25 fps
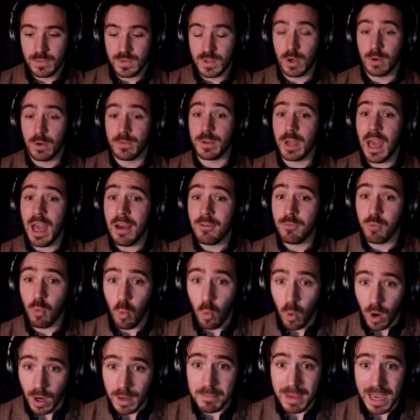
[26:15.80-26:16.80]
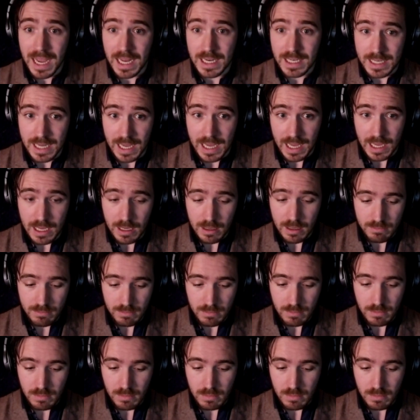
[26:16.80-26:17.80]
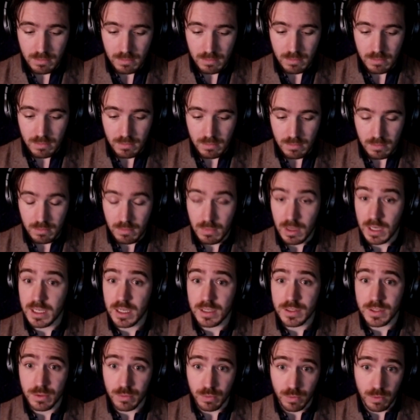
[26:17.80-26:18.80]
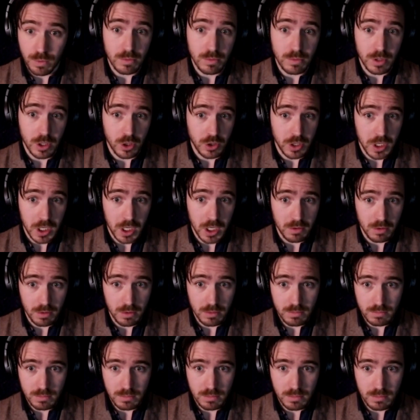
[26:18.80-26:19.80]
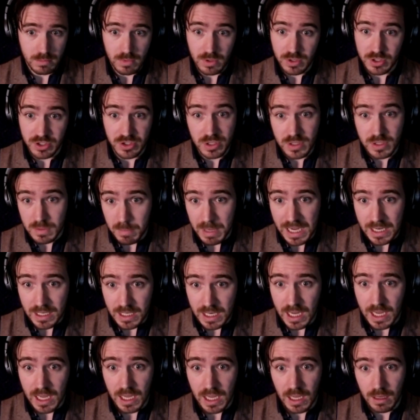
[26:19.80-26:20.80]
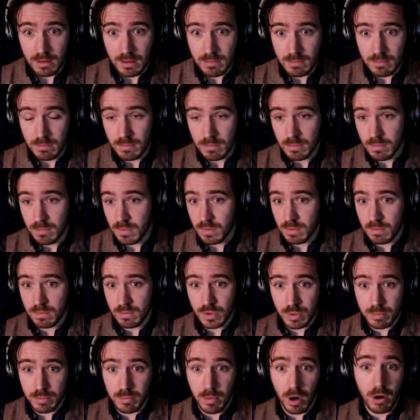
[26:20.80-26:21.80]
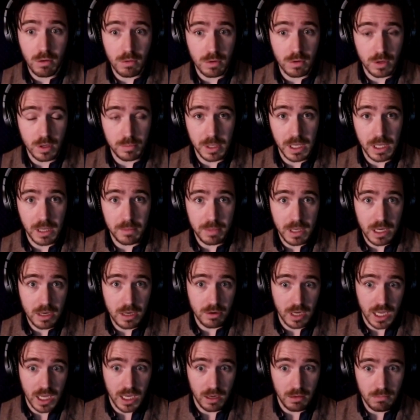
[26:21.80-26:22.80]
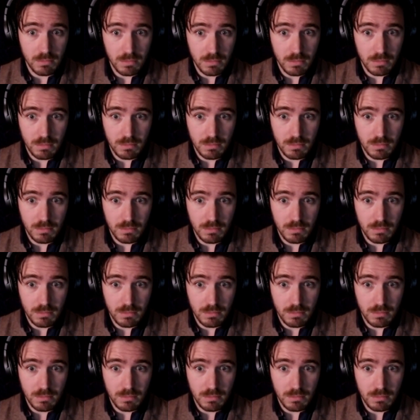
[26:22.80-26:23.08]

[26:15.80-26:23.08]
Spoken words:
So if you have one bad day, that doesn't ruin your year. It's just a bad day. Tomorrow could be a better day.